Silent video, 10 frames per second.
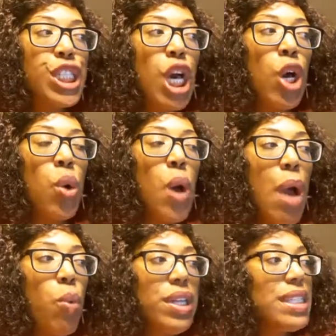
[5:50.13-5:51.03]
So
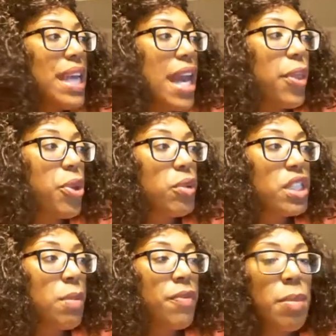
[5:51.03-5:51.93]
I wanted to kind of throw
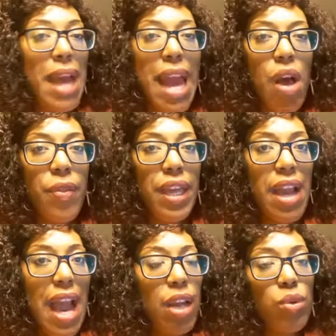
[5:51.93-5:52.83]
some of them out
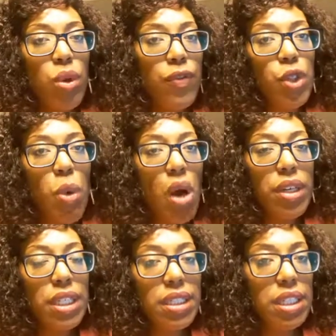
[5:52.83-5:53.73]
there. I don't know if you all
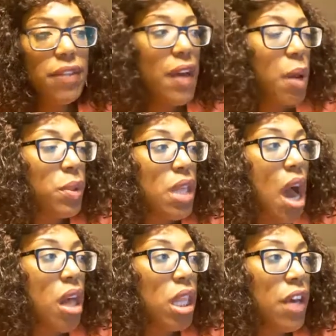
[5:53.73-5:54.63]
could identify with
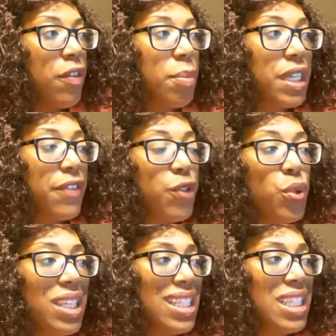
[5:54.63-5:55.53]
all of them, but if
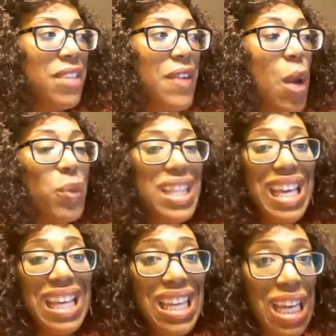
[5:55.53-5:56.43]
you can identify with
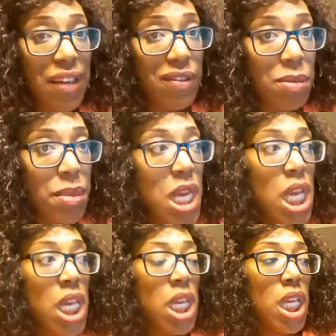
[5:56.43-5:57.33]
any of them,
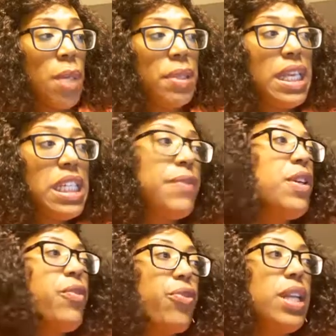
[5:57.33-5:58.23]
please
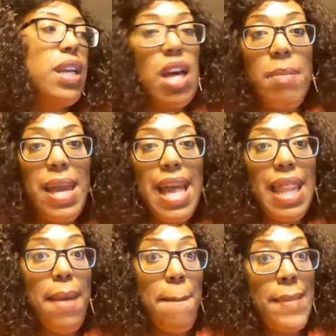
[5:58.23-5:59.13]
feel free to comment
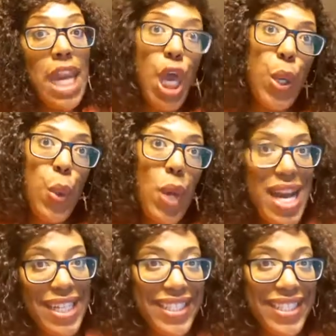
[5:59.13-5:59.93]
and let me know.